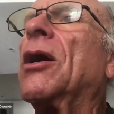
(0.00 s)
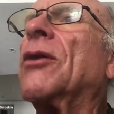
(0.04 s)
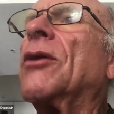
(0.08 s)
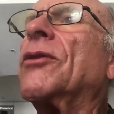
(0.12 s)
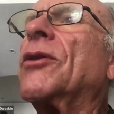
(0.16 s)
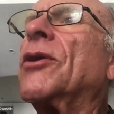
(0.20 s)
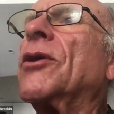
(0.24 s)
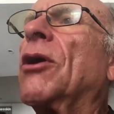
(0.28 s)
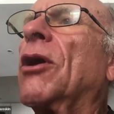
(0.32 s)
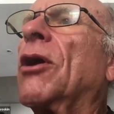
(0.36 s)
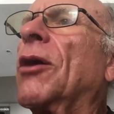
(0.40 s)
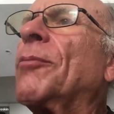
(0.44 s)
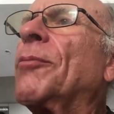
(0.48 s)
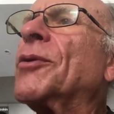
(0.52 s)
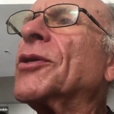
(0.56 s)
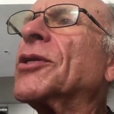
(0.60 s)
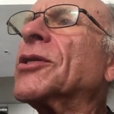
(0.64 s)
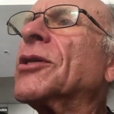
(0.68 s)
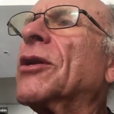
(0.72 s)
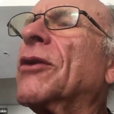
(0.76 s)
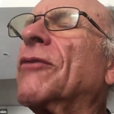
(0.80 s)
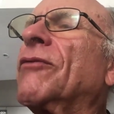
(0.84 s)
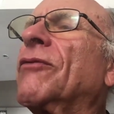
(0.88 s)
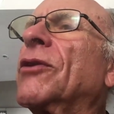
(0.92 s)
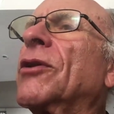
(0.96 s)
The
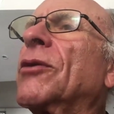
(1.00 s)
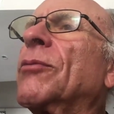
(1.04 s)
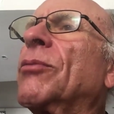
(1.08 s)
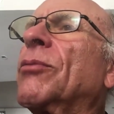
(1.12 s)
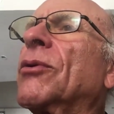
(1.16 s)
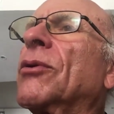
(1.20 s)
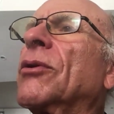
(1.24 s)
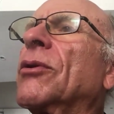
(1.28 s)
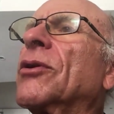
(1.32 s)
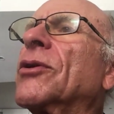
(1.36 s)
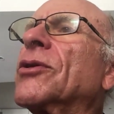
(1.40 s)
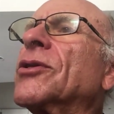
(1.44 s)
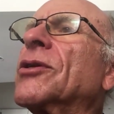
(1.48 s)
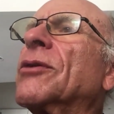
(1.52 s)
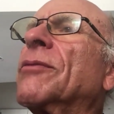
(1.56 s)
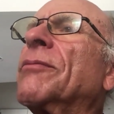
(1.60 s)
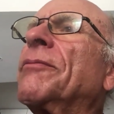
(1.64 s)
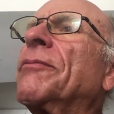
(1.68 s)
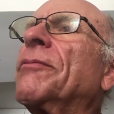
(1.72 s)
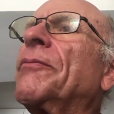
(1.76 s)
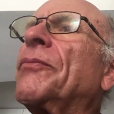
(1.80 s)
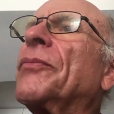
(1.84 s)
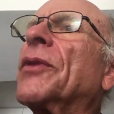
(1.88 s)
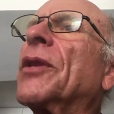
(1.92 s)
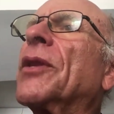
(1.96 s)
opposite of
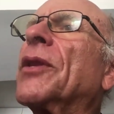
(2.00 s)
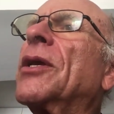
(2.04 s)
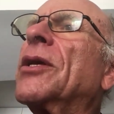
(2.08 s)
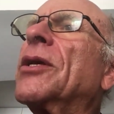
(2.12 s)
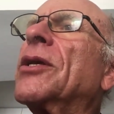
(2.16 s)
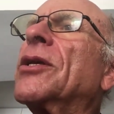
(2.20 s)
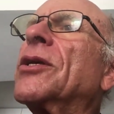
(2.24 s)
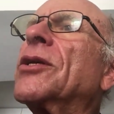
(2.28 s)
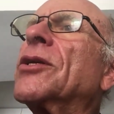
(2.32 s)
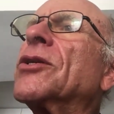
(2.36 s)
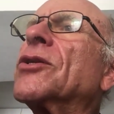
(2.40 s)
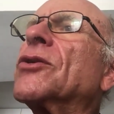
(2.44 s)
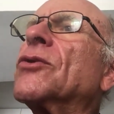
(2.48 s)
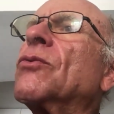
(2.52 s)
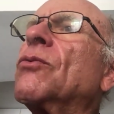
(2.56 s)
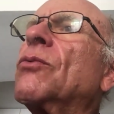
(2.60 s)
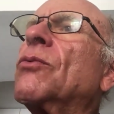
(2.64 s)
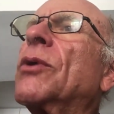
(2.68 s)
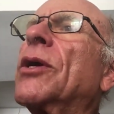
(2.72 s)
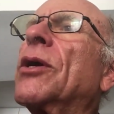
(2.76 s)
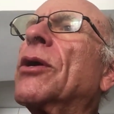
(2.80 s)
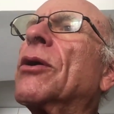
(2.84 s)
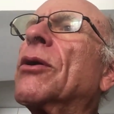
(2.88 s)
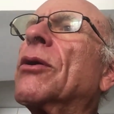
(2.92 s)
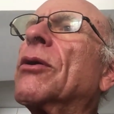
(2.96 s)
liberalism is
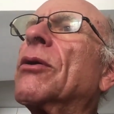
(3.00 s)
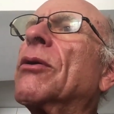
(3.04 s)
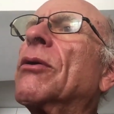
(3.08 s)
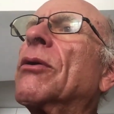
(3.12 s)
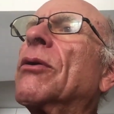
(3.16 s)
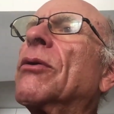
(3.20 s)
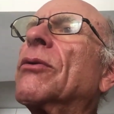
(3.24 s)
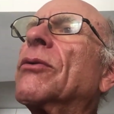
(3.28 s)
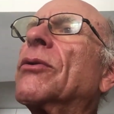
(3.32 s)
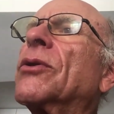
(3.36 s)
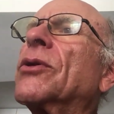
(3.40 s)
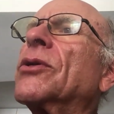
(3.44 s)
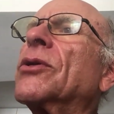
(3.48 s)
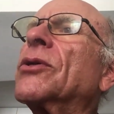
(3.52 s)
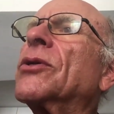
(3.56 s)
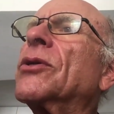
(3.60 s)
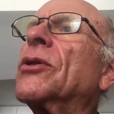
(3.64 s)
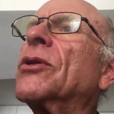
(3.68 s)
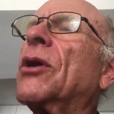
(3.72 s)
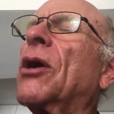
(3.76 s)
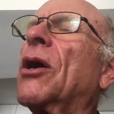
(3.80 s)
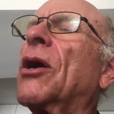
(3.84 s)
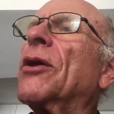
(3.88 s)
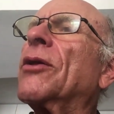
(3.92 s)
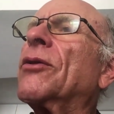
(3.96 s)
where
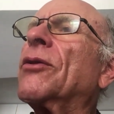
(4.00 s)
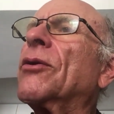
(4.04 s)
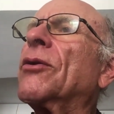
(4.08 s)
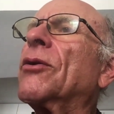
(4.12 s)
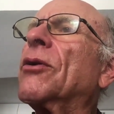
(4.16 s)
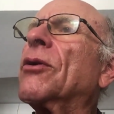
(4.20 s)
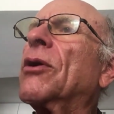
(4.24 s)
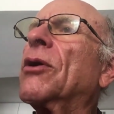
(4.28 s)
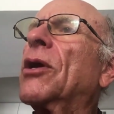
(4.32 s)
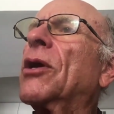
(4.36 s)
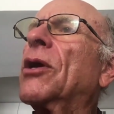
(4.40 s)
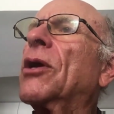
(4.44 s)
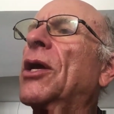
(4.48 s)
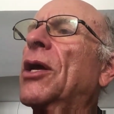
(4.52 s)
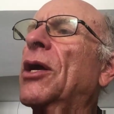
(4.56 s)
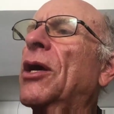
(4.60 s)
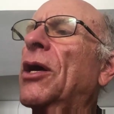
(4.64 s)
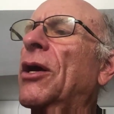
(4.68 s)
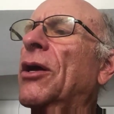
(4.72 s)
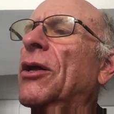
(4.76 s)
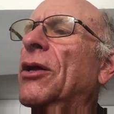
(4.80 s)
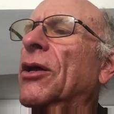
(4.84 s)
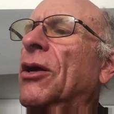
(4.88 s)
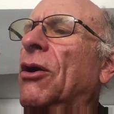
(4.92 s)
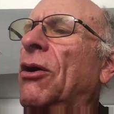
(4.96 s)
either
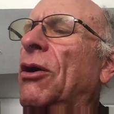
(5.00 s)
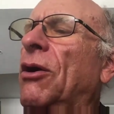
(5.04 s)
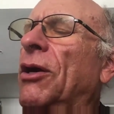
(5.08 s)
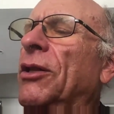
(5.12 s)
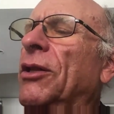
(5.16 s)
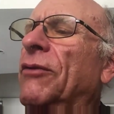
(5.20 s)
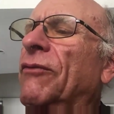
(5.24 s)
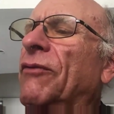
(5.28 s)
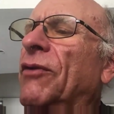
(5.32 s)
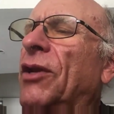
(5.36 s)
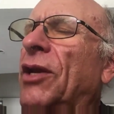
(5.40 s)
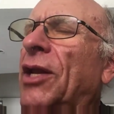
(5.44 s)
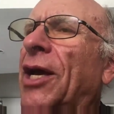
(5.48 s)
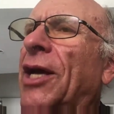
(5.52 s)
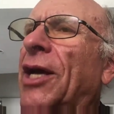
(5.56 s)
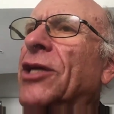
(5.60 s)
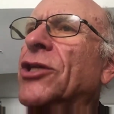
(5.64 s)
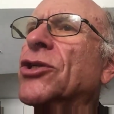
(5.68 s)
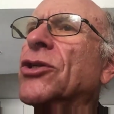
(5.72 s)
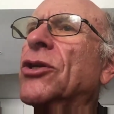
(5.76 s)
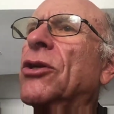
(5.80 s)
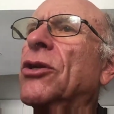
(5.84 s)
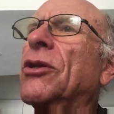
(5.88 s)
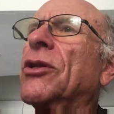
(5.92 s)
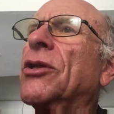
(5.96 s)
kind of a
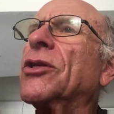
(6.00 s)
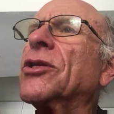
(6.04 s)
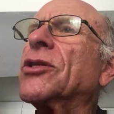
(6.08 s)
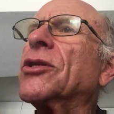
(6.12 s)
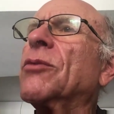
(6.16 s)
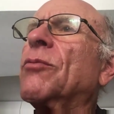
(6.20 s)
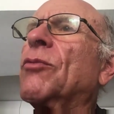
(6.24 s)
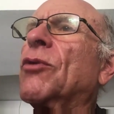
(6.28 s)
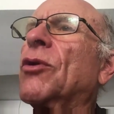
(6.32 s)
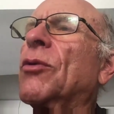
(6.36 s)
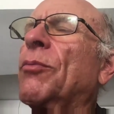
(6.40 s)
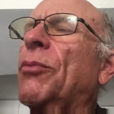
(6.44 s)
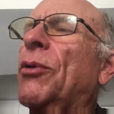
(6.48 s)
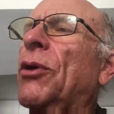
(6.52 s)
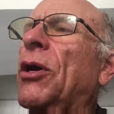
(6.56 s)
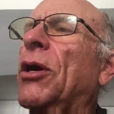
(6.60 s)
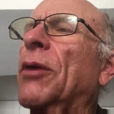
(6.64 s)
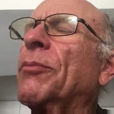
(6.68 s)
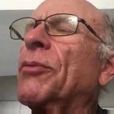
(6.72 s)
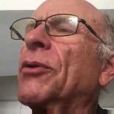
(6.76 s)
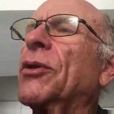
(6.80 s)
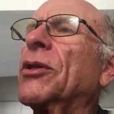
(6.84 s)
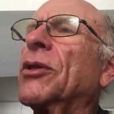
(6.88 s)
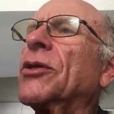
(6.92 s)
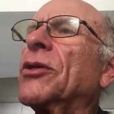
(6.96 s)
nationalism or
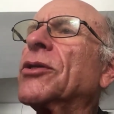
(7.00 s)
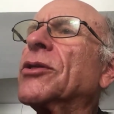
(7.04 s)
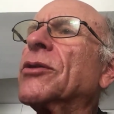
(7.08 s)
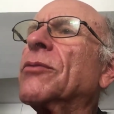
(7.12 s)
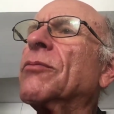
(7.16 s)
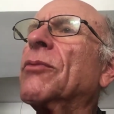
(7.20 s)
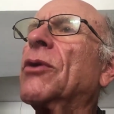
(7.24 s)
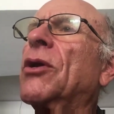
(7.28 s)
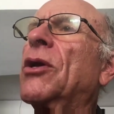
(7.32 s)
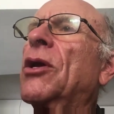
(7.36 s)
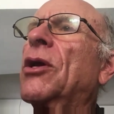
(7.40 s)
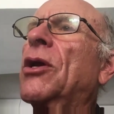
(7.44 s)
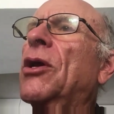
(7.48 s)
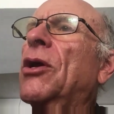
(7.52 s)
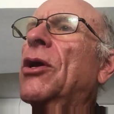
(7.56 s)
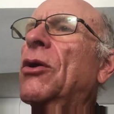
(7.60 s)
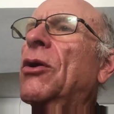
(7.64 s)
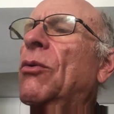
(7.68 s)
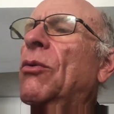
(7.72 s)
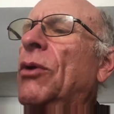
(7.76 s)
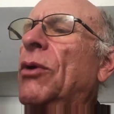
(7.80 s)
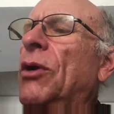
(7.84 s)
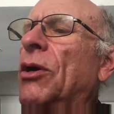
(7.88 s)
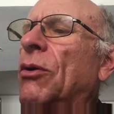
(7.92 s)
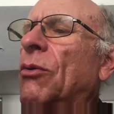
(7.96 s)
populism,
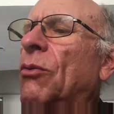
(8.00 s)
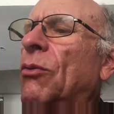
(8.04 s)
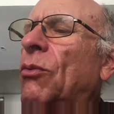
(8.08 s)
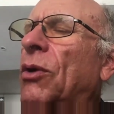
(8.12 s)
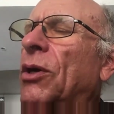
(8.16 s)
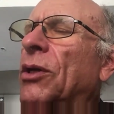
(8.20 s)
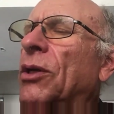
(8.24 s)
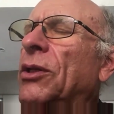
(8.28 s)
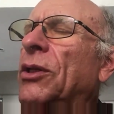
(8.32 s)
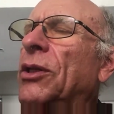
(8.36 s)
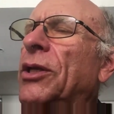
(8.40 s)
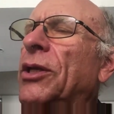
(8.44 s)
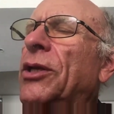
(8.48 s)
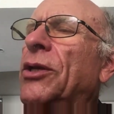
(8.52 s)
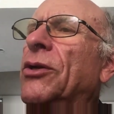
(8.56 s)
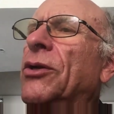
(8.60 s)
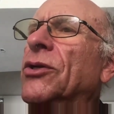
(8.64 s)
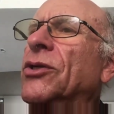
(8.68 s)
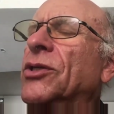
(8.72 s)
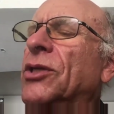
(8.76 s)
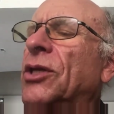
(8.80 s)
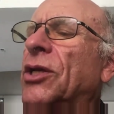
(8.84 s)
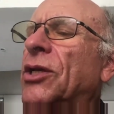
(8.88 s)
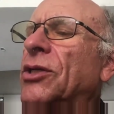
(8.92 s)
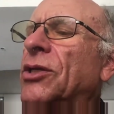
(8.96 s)
where one leader
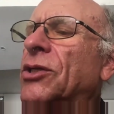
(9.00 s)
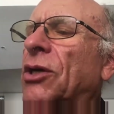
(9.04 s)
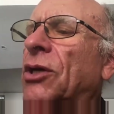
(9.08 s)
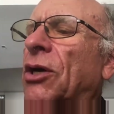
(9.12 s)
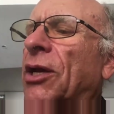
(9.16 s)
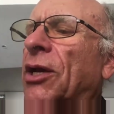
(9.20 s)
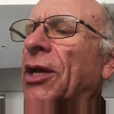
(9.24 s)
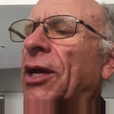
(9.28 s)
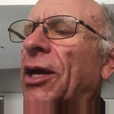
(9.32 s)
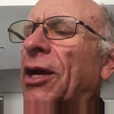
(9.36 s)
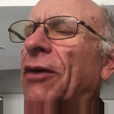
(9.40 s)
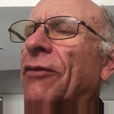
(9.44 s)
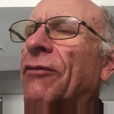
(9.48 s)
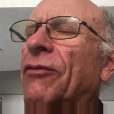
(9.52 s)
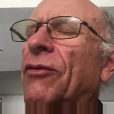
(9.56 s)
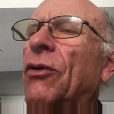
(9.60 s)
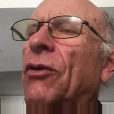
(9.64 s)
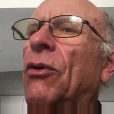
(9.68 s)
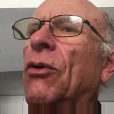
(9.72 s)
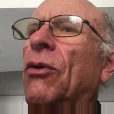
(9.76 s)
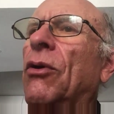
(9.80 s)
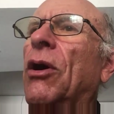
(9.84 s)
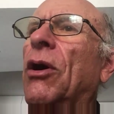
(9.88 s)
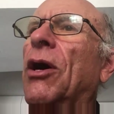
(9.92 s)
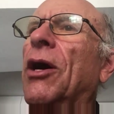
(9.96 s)
says,
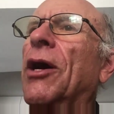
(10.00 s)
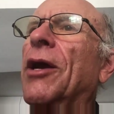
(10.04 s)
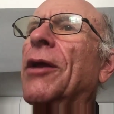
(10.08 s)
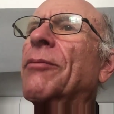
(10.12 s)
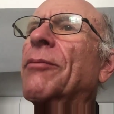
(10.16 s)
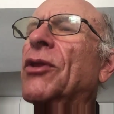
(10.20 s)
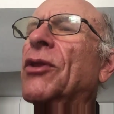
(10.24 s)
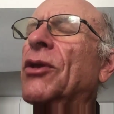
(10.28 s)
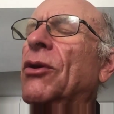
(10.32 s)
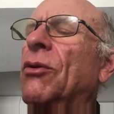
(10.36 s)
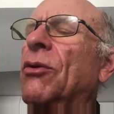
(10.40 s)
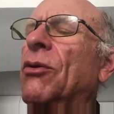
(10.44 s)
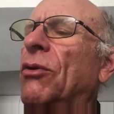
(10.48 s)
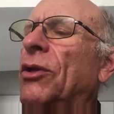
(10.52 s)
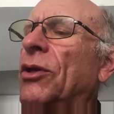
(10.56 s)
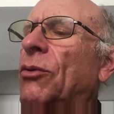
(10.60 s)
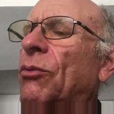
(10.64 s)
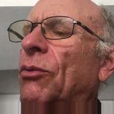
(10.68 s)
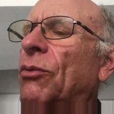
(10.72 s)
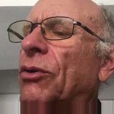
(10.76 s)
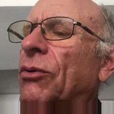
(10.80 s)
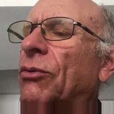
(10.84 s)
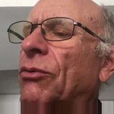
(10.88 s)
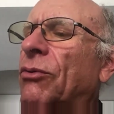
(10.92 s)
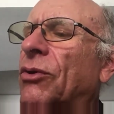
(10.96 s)
I'm the only
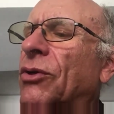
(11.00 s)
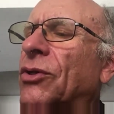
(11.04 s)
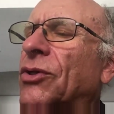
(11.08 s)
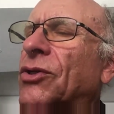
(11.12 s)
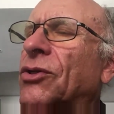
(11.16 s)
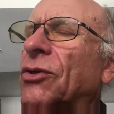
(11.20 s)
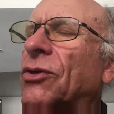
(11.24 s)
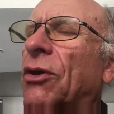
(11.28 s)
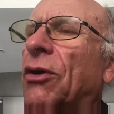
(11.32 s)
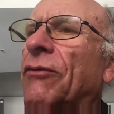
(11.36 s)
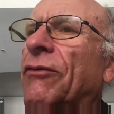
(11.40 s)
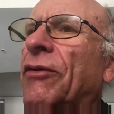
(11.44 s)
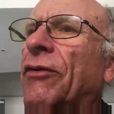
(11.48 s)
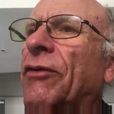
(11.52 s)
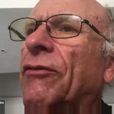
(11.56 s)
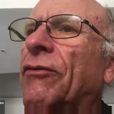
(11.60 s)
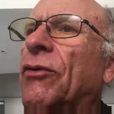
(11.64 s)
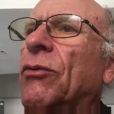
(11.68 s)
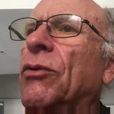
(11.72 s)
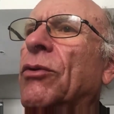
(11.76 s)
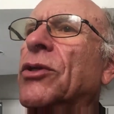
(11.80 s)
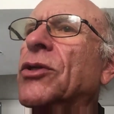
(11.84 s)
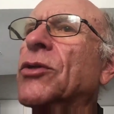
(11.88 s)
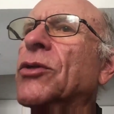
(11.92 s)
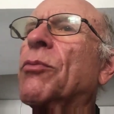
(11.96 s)
one who can solve
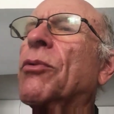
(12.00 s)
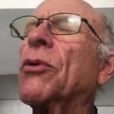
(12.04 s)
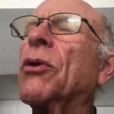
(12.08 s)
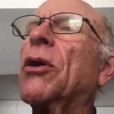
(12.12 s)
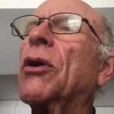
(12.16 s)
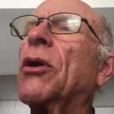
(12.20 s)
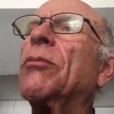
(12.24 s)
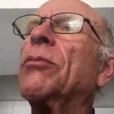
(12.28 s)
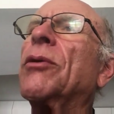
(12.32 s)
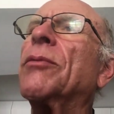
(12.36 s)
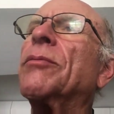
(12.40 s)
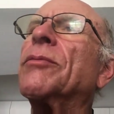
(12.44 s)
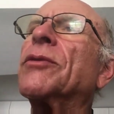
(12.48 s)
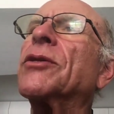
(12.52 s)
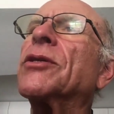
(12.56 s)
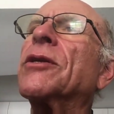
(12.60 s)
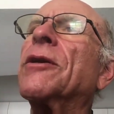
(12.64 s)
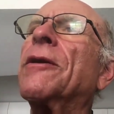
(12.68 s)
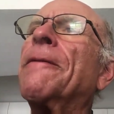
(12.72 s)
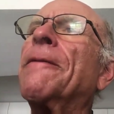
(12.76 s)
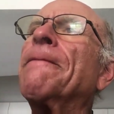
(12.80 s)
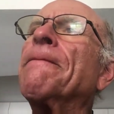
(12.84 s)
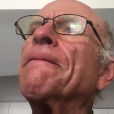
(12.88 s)
everyone's problems.